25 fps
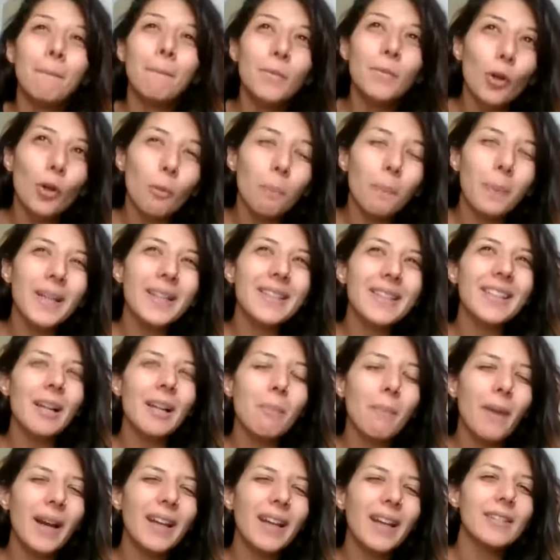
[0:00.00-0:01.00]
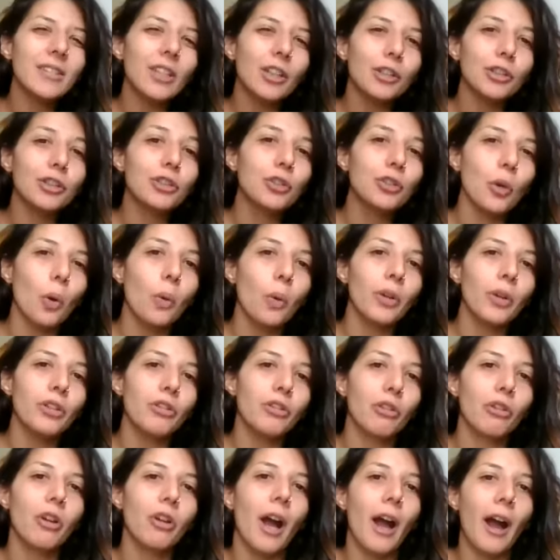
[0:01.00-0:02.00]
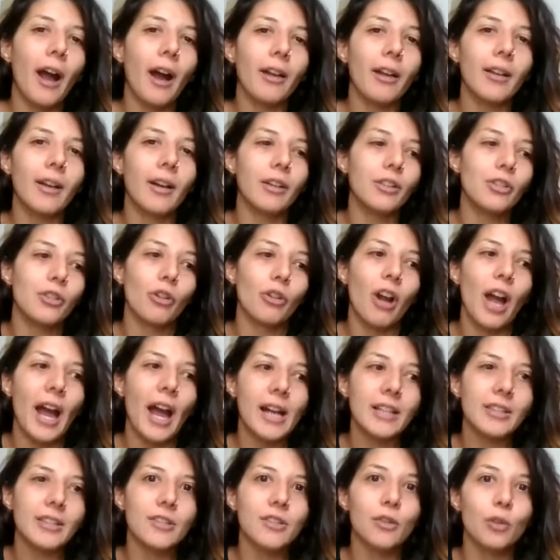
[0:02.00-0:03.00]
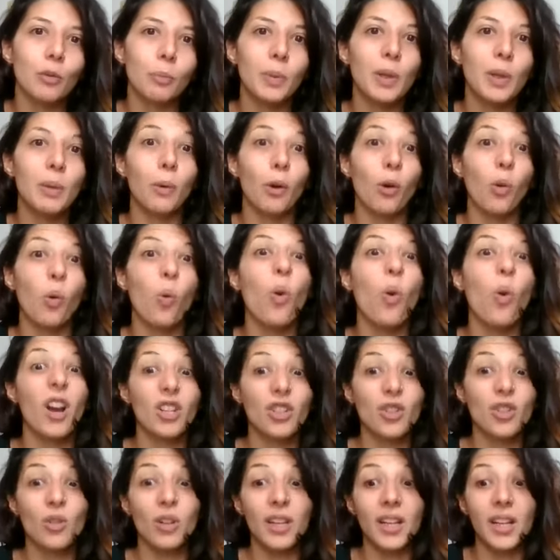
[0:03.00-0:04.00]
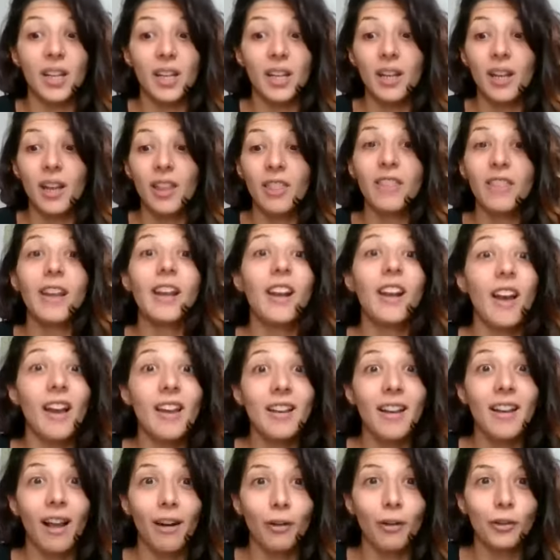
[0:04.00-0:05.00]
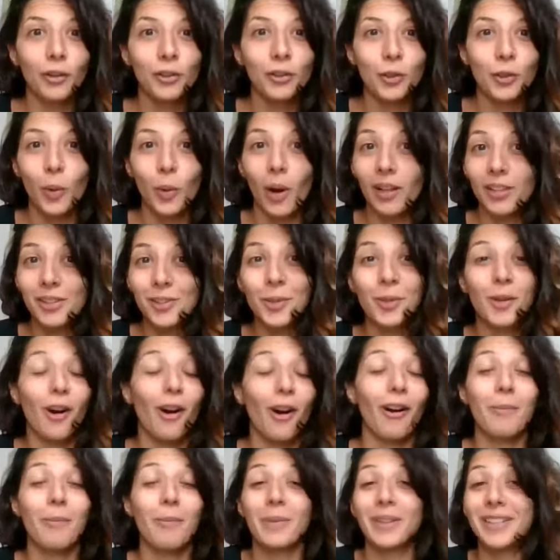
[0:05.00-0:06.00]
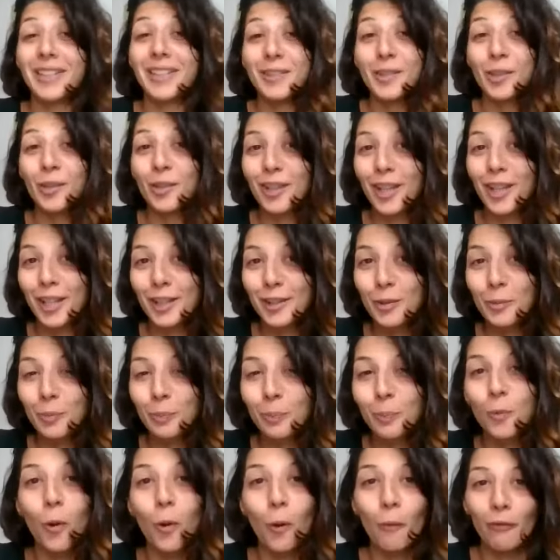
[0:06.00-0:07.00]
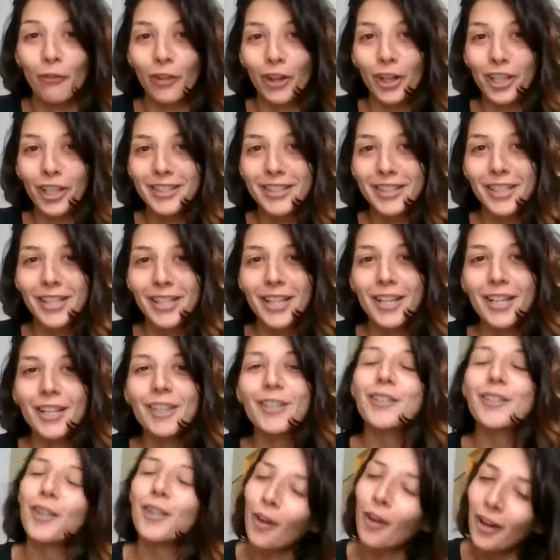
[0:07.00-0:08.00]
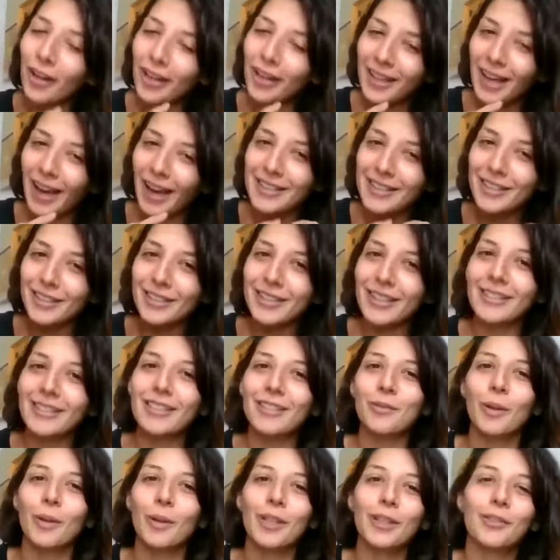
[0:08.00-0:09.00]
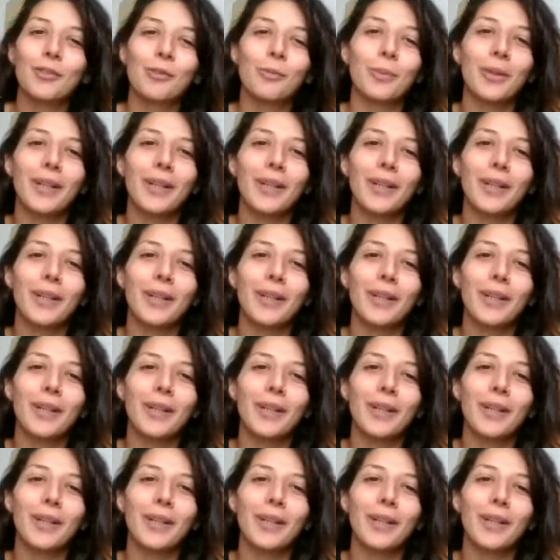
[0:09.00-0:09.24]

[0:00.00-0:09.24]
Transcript: your pixel might start showing your ads to people who actually they like a lot to add to cart, but they don't get convert. So I just wanted to